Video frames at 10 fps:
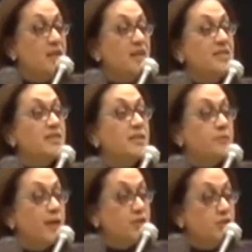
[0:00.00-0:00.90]
It is a
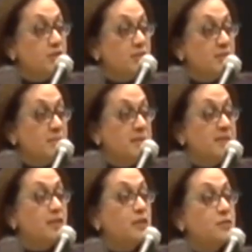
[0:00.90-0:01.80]
fascism
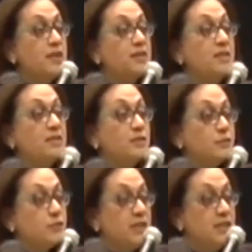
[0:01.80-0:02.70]
that threatens
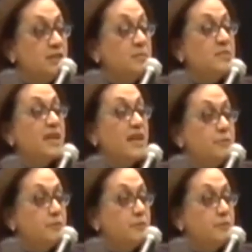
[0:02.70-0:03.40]
freedoms